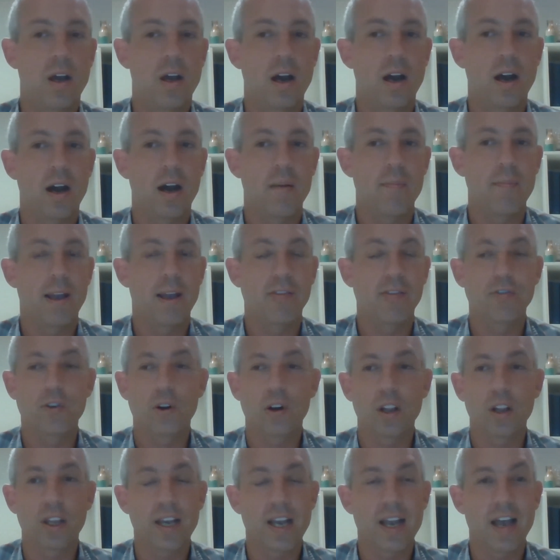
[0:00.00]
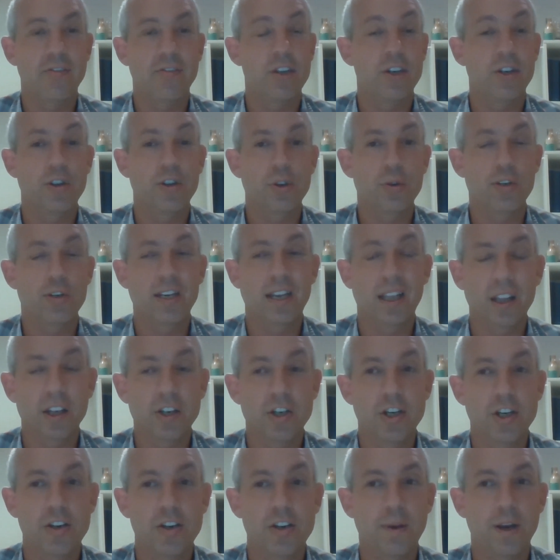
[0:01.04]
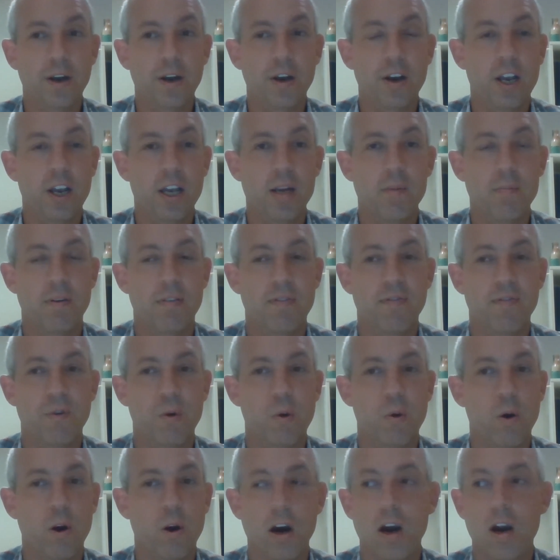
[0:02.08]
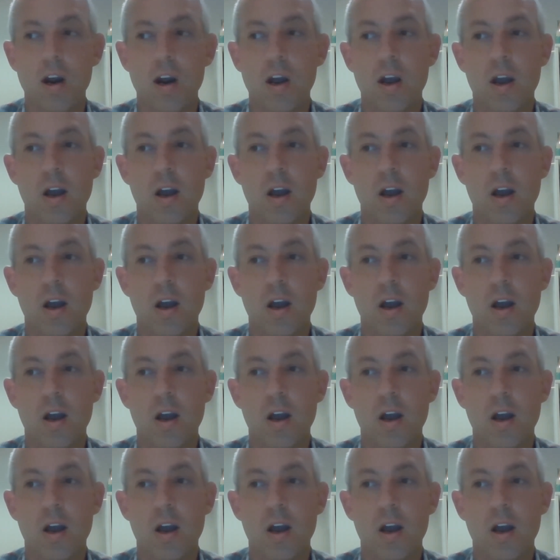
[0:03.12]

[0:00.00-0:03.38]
as early as the due diligence period before